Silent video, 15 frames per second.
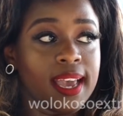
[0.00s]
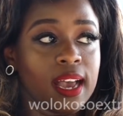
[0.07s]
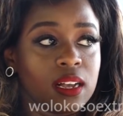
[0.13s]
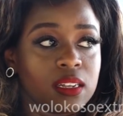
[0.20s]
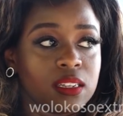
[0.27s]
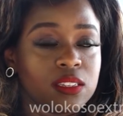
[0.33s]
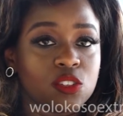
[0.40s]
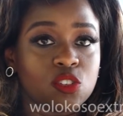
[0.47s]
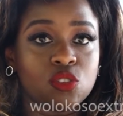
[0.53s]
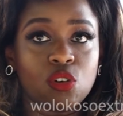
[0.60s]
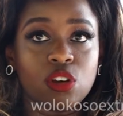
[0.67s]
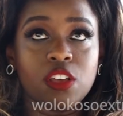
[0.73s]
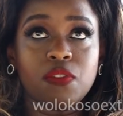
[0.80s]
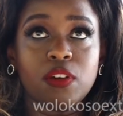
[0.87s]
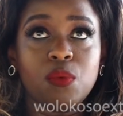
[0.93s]
Yeah.
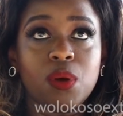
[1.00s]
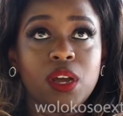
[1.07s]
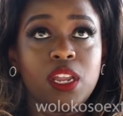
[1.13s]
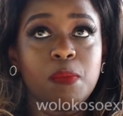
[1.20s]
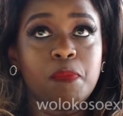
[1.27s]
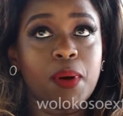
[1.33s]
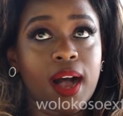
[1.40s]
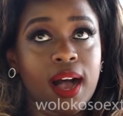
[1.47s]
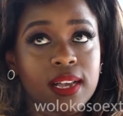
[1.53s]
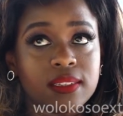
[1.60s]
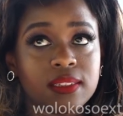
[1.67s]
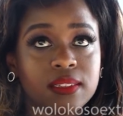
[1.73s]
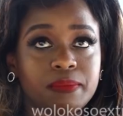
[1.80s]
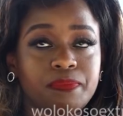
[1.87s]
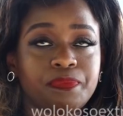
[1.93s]
So even when he
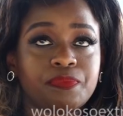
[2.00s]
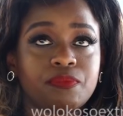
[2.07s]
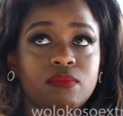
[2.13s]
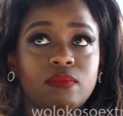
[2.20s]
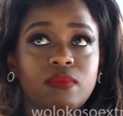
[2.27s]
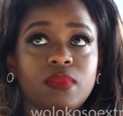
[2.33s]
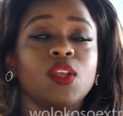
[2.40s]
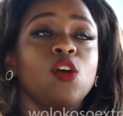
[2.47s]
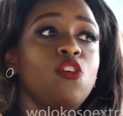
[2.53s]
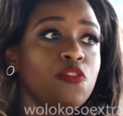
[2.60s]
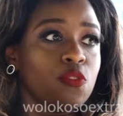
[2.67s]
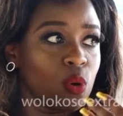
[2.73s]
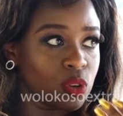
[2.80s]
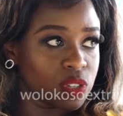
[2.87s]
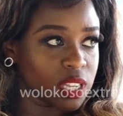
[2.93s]
passed,
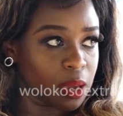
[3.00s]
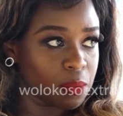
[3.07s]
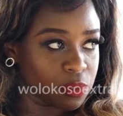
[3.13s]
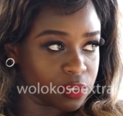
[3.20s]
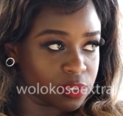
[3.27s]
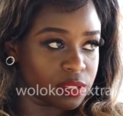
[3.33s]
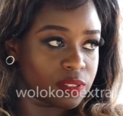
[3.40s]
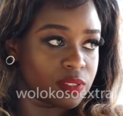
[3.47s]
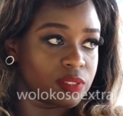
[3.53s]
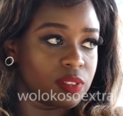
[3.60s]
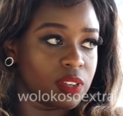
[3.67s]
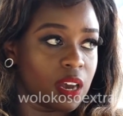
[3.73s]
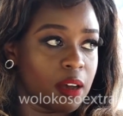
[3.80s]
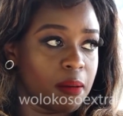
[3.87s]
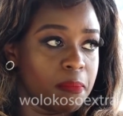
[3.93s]
of course, I was
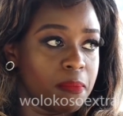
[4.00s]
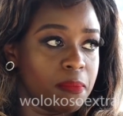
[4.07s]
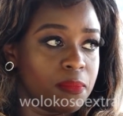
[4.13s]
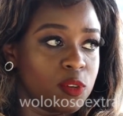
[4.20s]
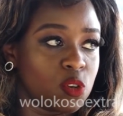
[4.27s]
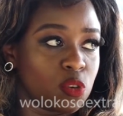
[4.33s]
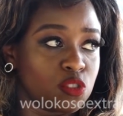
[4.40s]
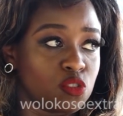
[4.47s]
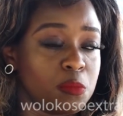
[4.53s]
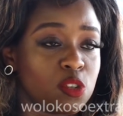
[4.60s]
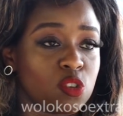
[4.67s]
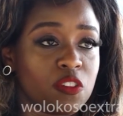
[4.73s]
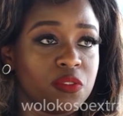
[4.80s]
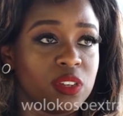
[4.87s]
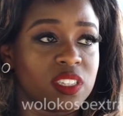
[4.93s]
to assume
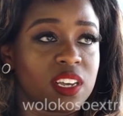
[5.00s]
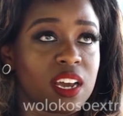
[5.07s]
his office,